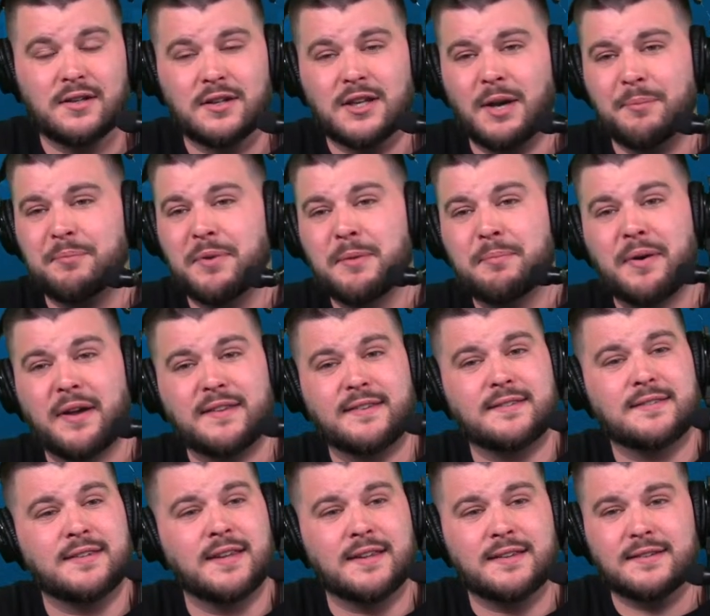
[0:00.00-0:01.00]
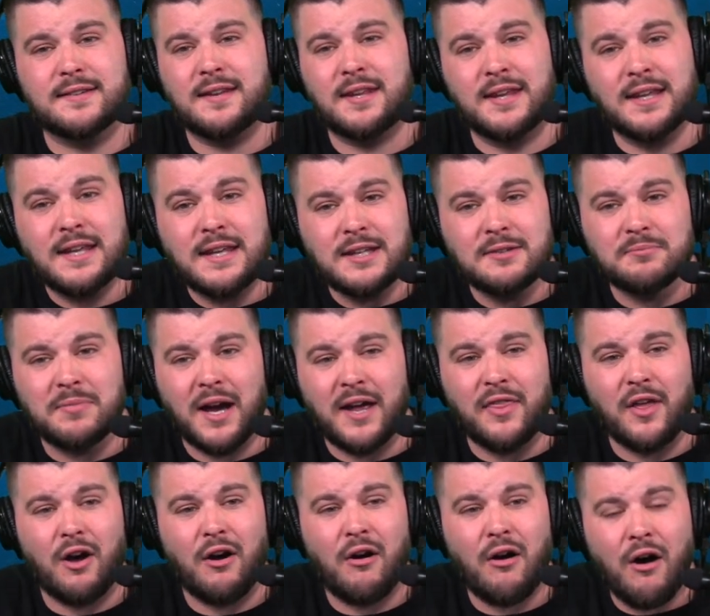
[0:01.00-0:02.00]
you got beat by sixteen by
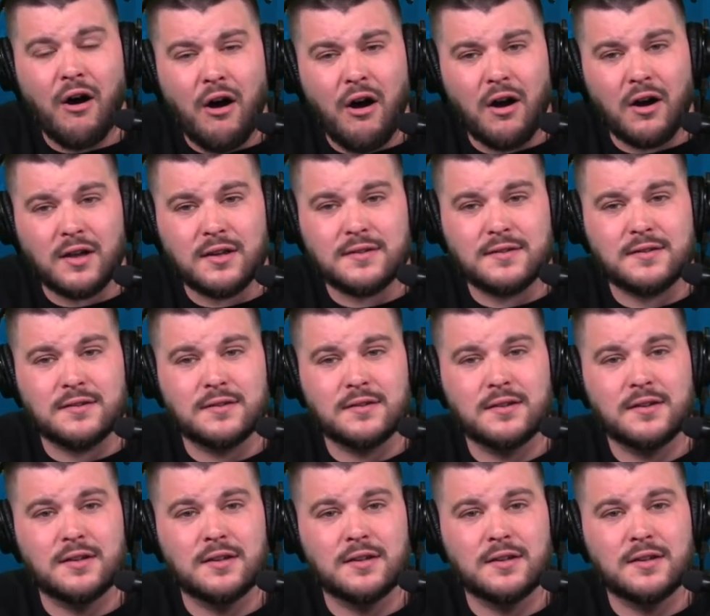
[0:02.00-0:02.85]
the Hawks.